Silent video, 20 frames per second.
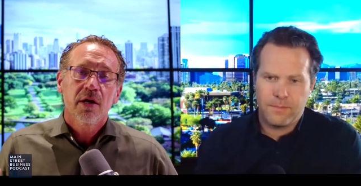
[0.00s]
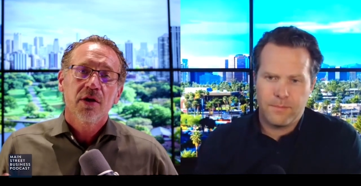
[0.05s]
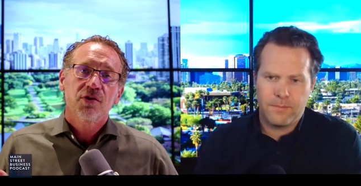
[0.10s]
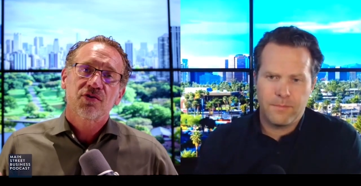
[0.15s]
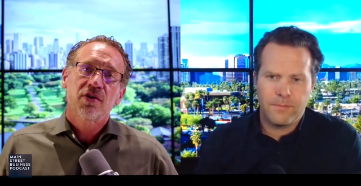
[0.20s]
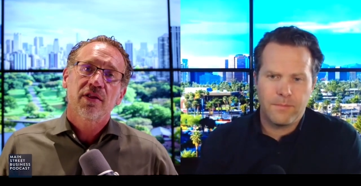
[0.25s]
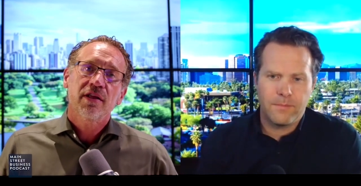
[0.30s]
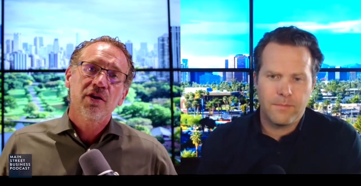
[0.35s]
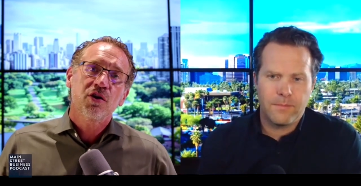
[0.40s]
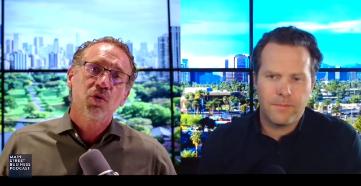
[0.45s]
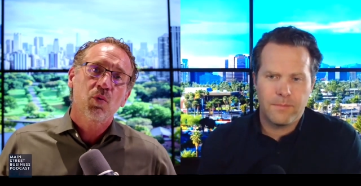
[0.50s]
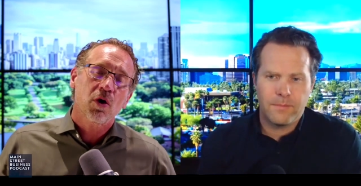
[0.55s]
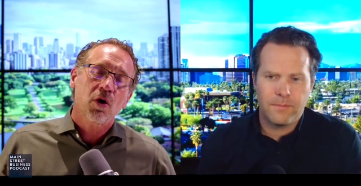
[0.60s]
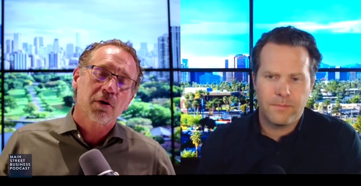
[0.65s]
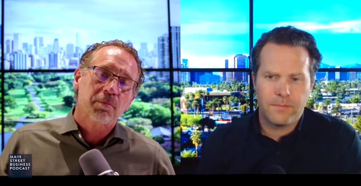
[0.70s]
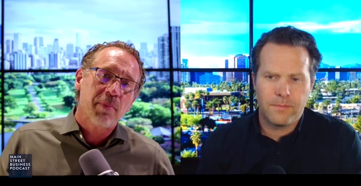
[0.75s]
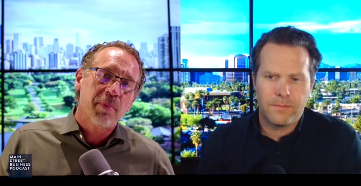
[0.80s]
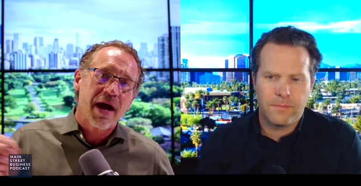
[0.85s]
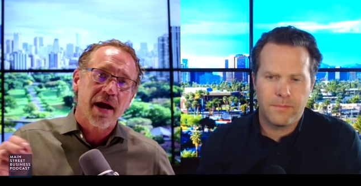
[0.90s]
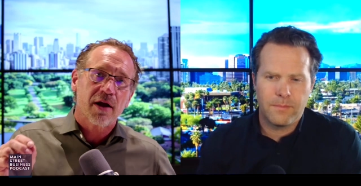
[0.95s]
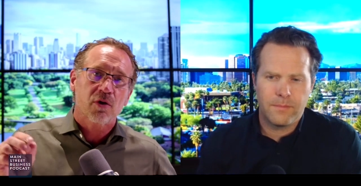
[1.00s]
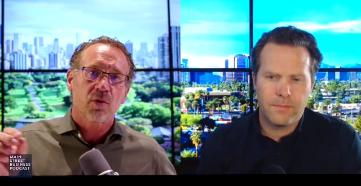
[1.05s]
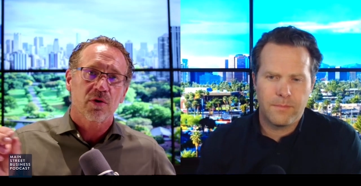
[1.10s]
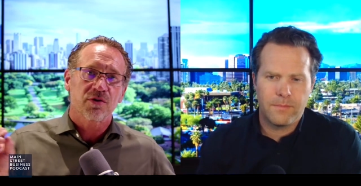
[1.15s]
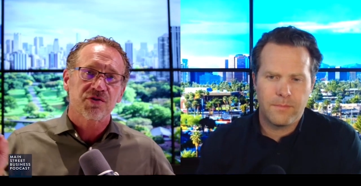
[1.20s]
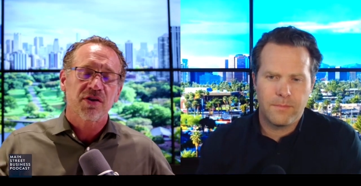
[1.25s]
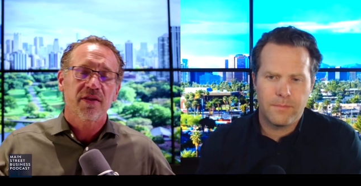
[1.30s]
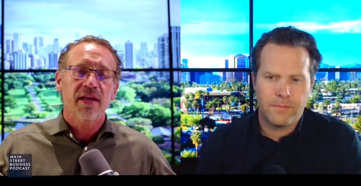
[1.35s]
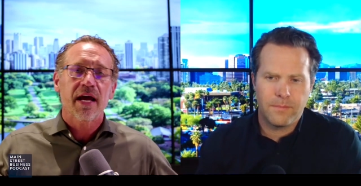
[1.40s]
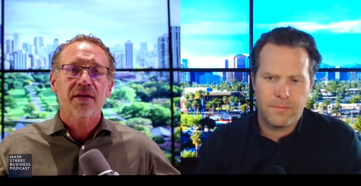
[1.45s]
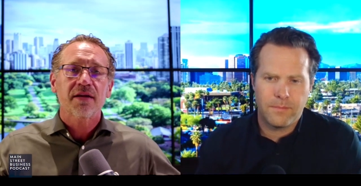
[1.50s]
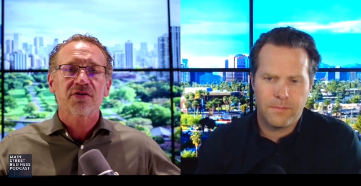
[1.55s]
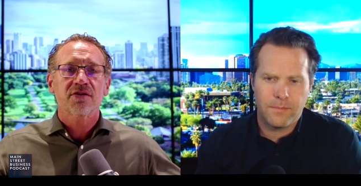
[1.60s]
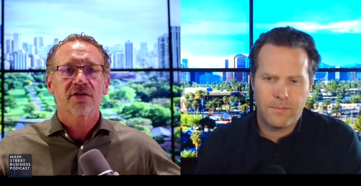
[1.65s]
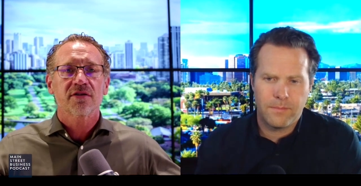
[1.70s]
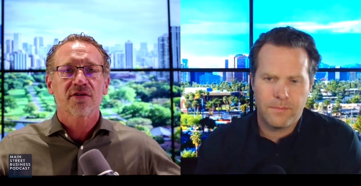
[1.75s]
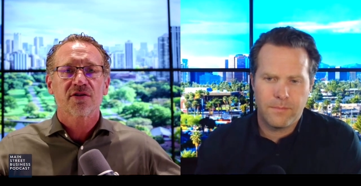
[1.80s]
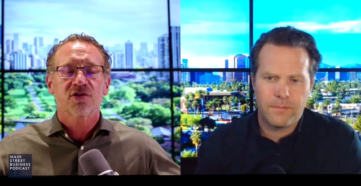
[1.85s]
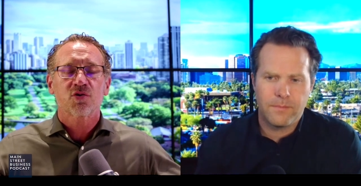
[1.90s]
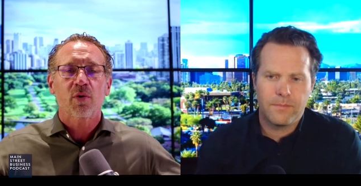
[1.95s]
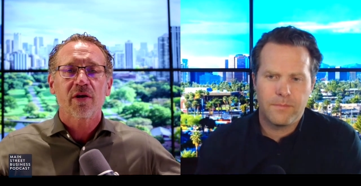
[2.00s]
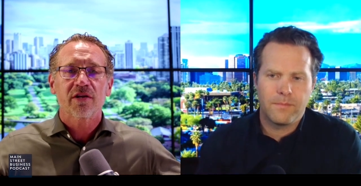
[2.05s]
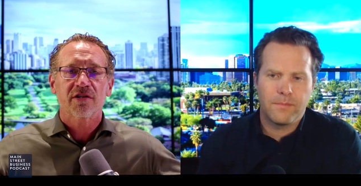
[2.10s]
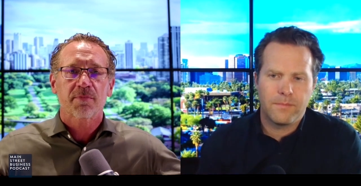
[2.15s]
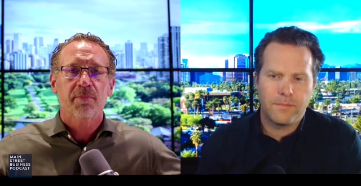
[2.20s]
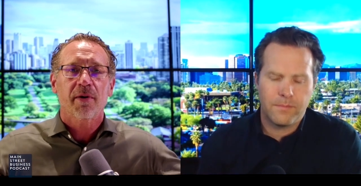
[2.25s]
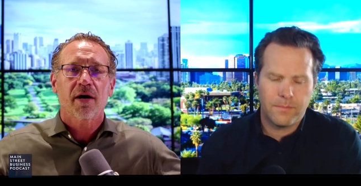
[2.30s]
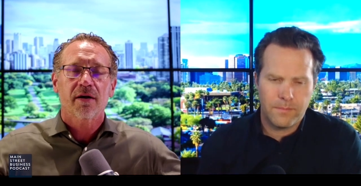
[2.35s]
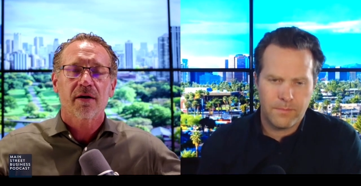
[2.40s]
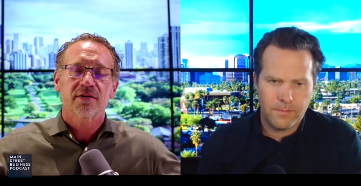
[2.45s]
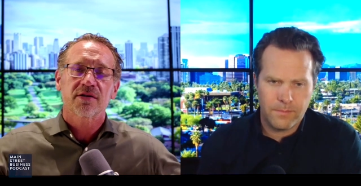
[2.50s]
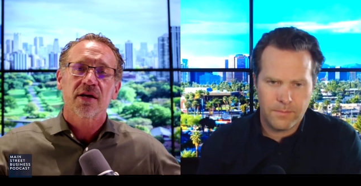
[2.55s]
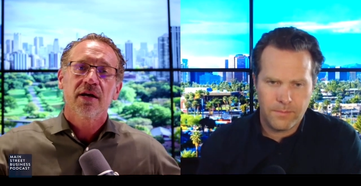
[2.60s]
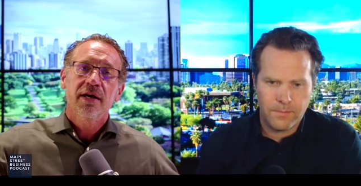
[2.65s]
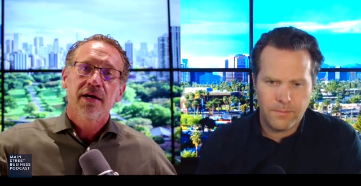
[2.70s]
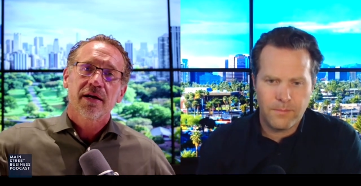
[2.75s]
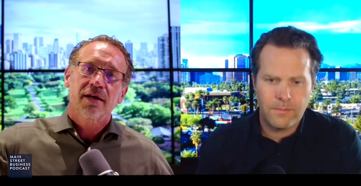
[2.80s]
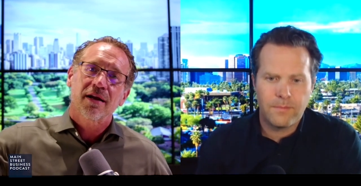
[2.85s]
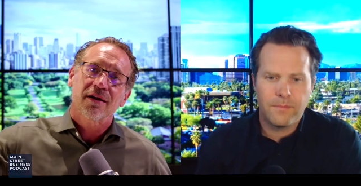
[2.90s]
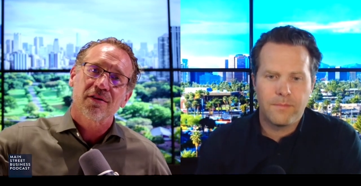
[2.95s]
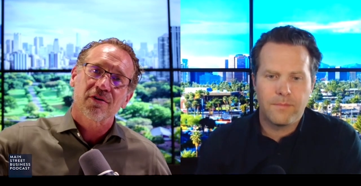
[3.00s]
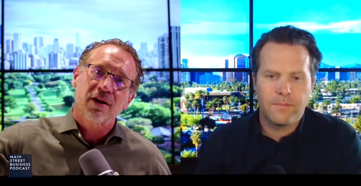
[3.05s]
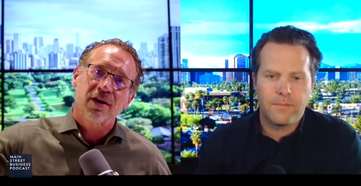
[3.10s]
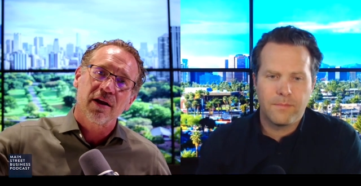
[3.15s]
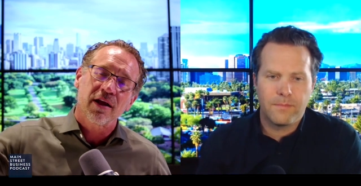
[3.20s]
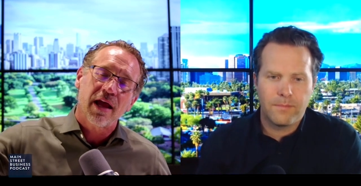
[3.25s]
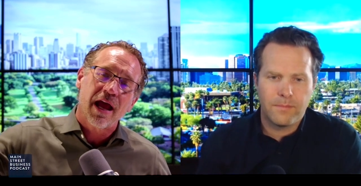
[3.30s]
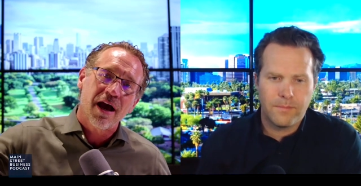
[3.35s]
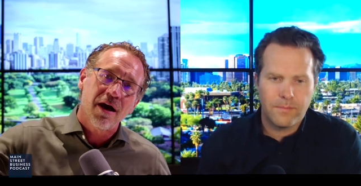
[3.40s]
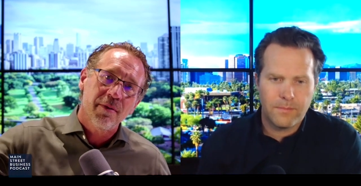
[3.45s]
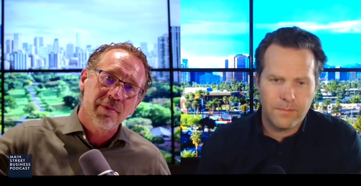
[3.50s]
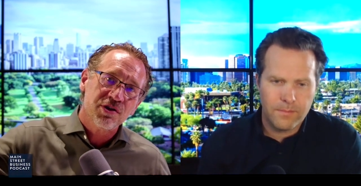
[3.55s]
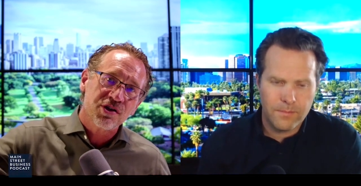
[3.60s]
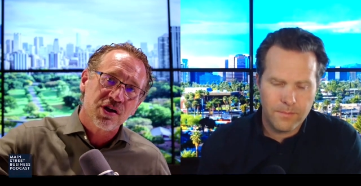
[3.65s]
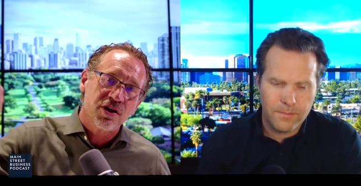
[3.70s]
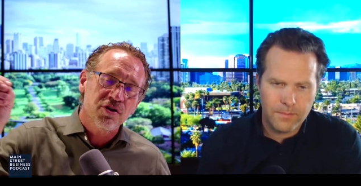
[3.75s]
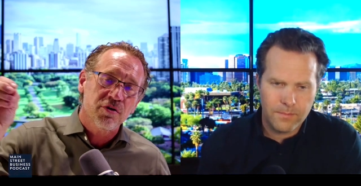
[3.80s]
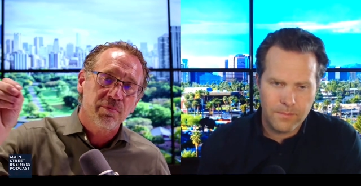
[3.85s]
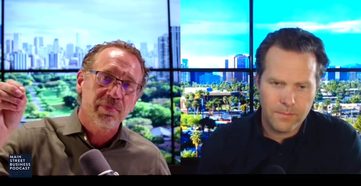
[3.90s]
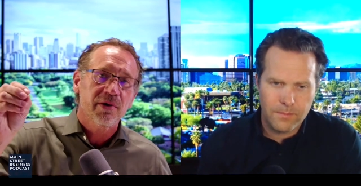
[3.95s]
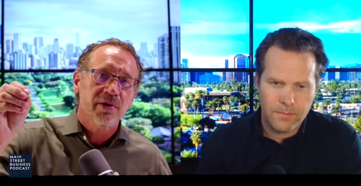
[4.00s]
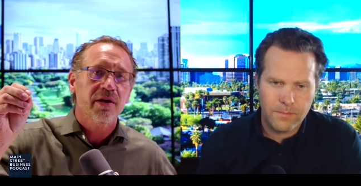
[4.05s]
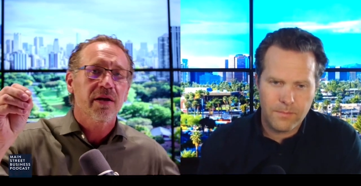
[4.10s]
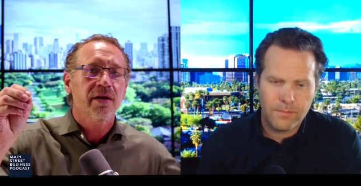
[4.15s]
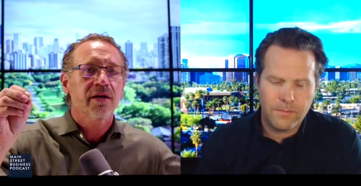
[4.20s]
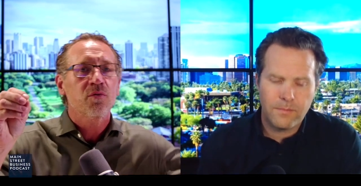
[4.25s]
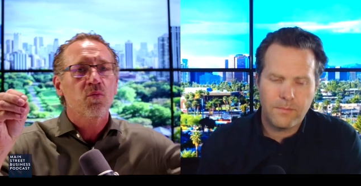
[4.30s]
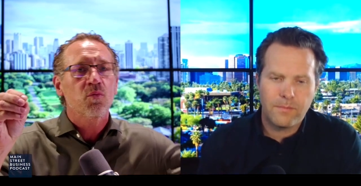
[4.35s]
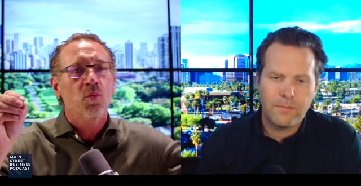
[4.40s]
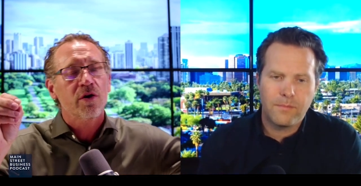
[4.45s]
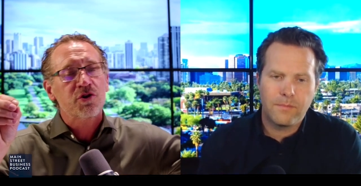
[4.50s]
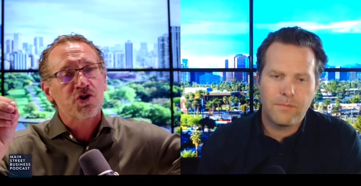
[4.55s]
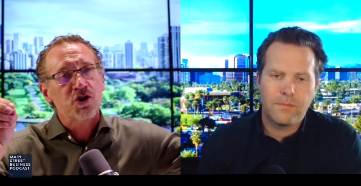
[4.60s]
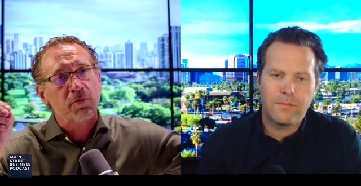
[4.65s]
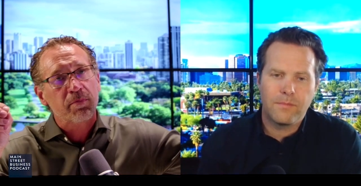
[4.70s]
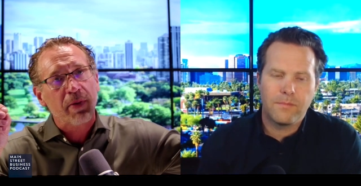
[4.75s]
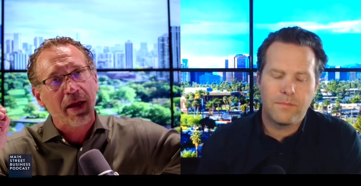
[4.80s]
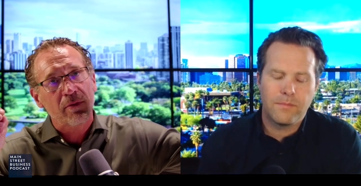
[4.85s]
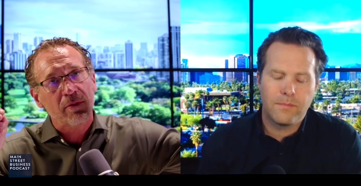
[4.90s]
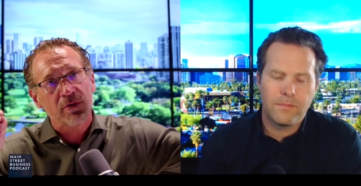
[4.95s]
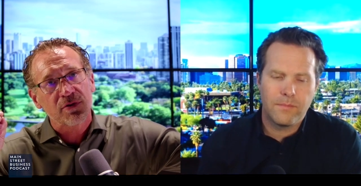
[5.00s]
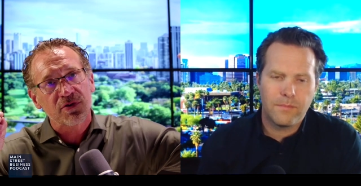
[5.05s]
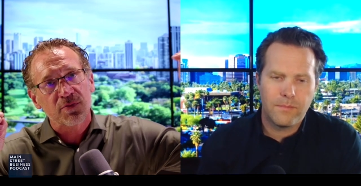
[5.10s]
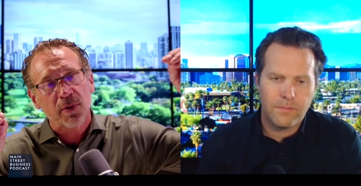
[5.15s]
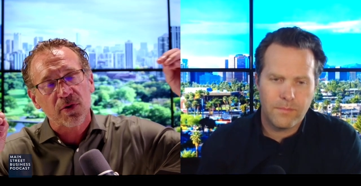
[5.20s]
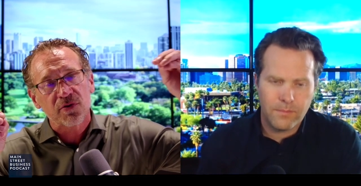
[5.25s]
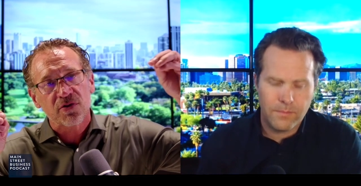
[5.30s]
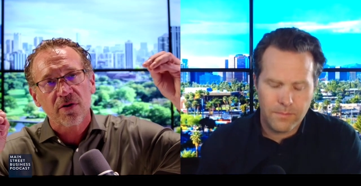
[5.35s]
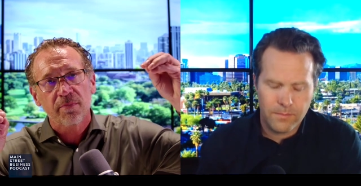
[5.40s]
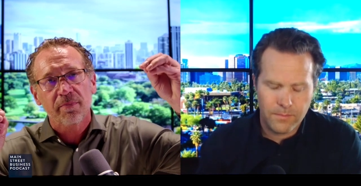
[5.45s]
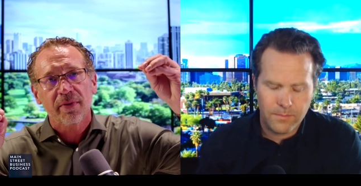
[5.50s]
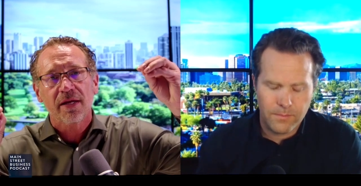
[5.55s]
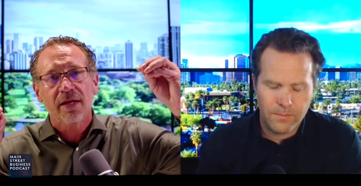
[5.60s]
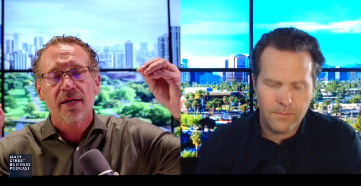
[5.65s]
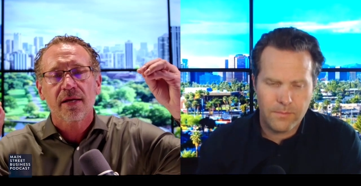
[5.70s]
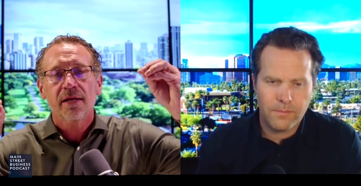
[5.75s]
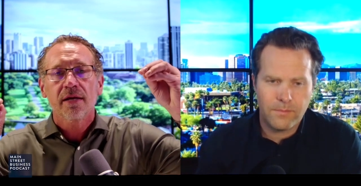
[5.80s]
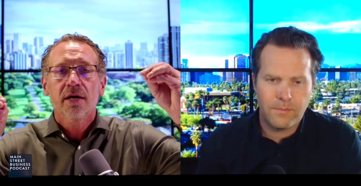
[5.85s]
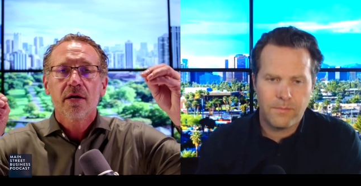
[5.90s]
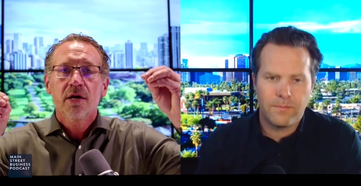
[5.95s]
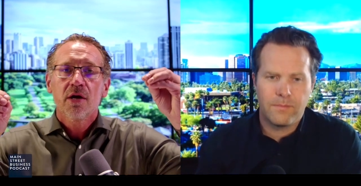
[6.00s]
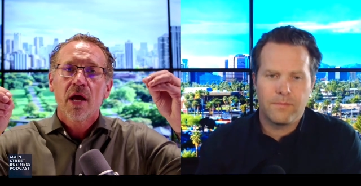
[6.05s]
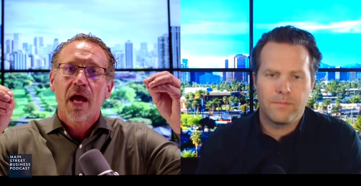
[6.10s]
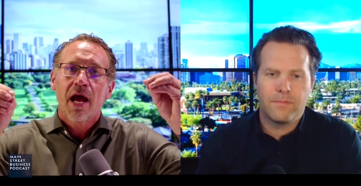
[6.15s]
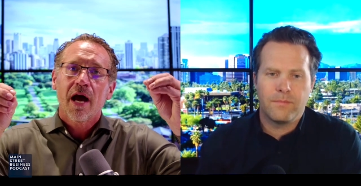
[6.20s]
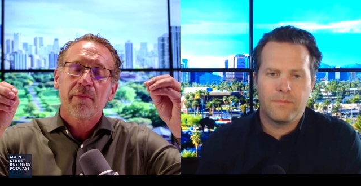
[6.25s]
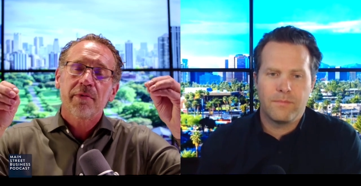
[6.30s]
Speaker 1: So then you work backwards. And that's the sweet spot is kind of looking at how much can you put in? What's your payroll supposed to be? How